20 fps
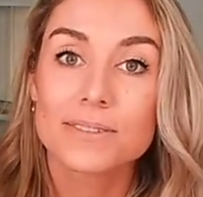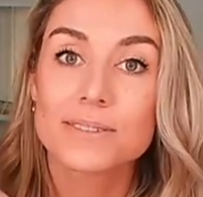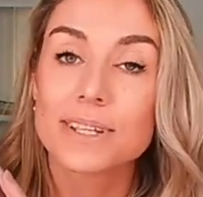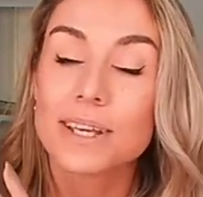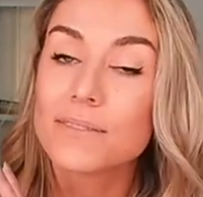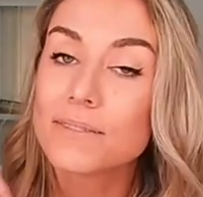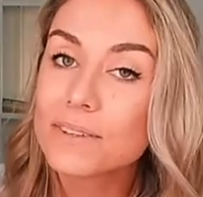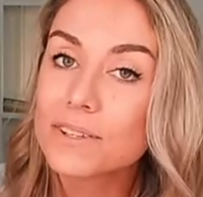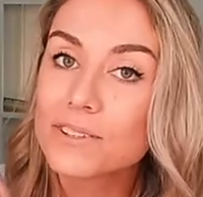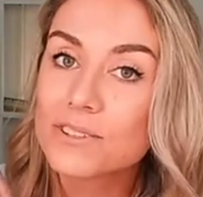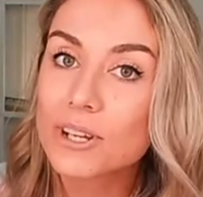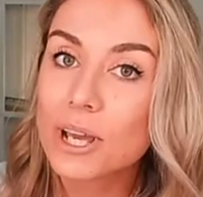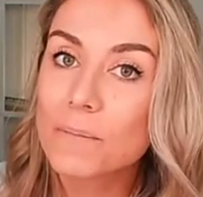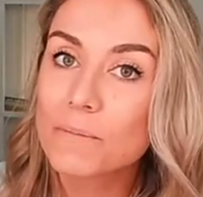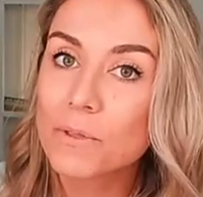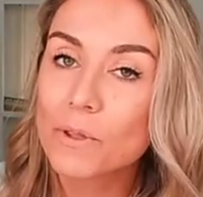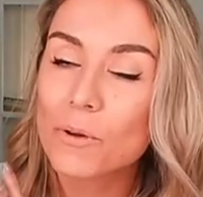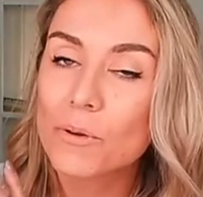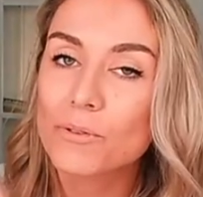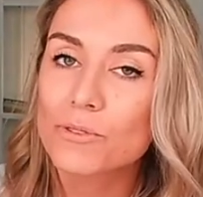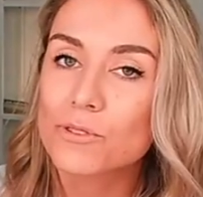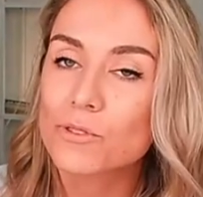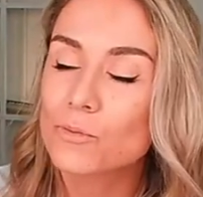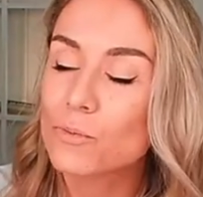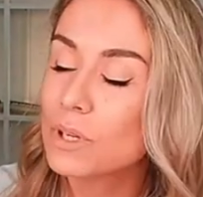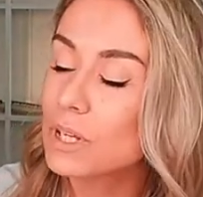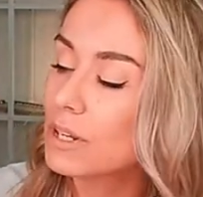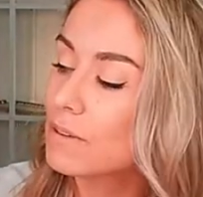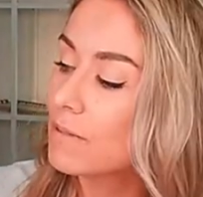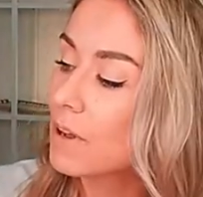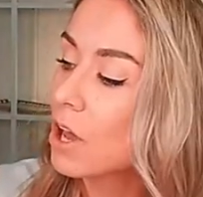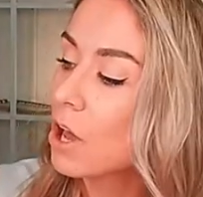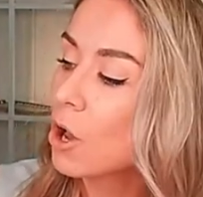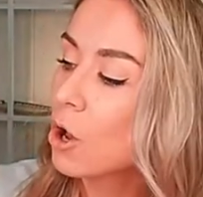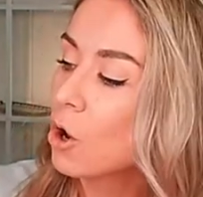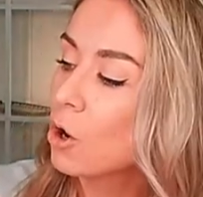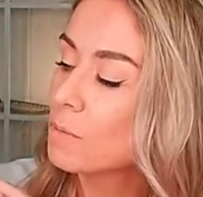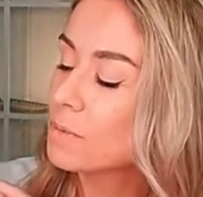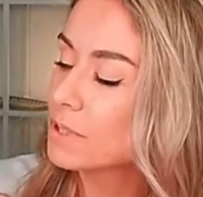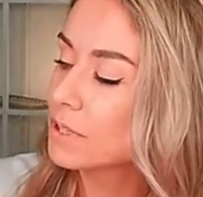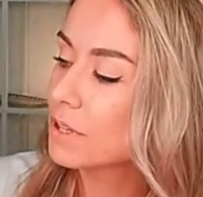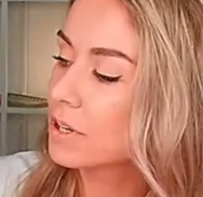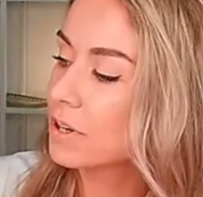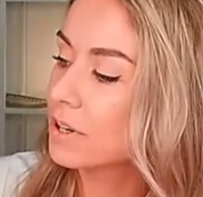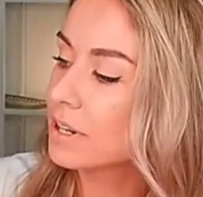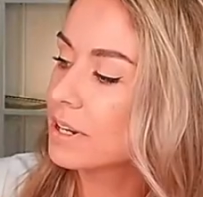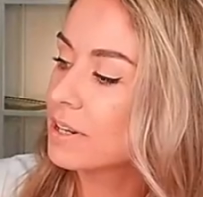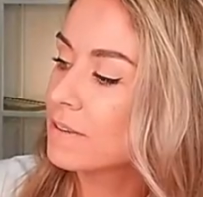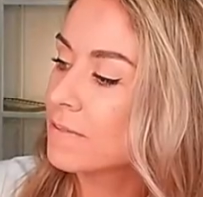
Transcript: So definitely shop the whole suite of home security